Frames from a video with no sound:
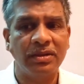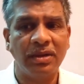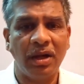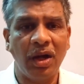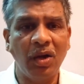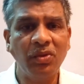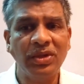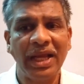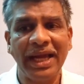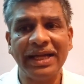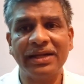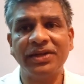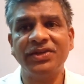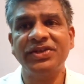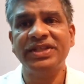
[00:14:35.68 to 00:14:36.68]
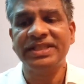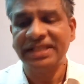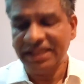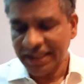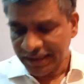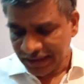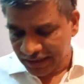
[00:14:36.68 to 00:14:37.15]
how characteristics
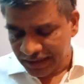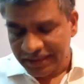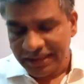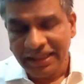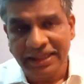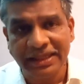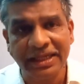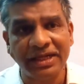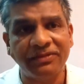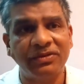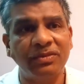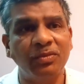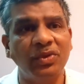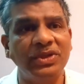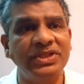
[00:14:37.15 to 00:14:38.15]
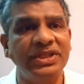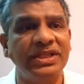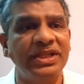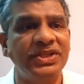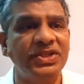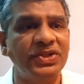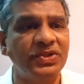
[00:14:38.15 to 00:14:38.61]
get inherited from one
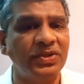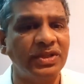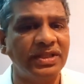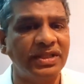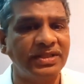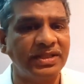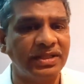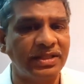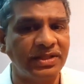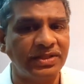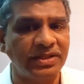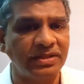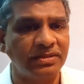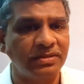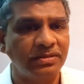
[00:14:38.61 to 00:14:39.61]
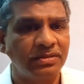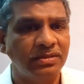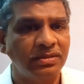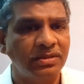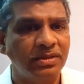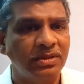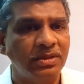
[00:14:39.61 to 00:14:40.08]
generation to another generation.
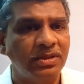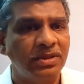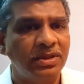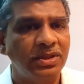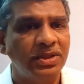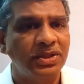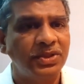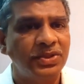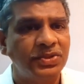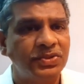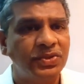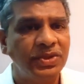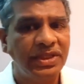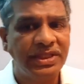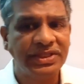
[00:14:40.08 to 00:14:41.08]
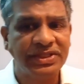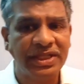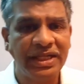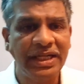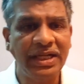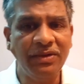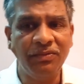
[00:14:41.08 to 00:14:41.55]
So he
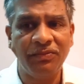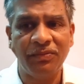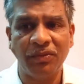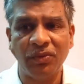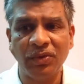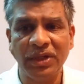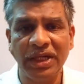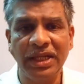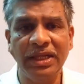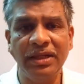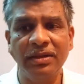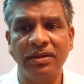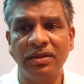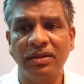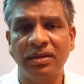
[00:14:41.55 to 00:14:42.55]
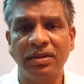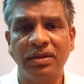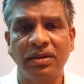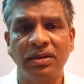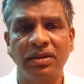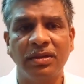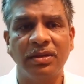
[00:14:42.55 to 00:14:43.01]
studied 14
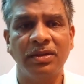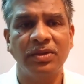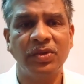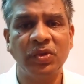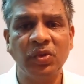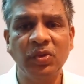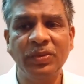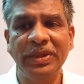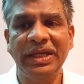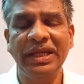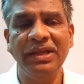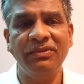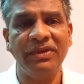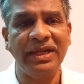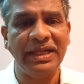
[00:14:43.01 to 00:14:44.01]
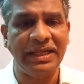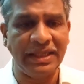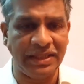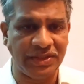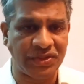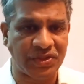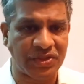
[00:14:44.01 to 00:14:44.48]
true breeding
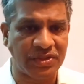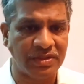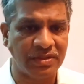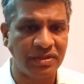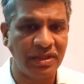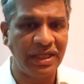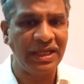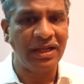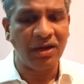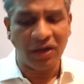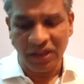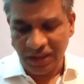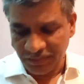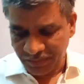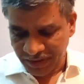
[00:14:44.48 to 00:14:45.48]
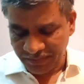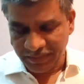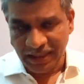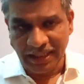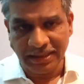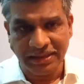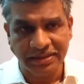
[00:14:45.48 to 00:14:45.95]
varieties in a garden pea
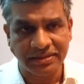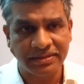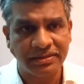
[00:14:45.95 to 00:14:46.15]
plant.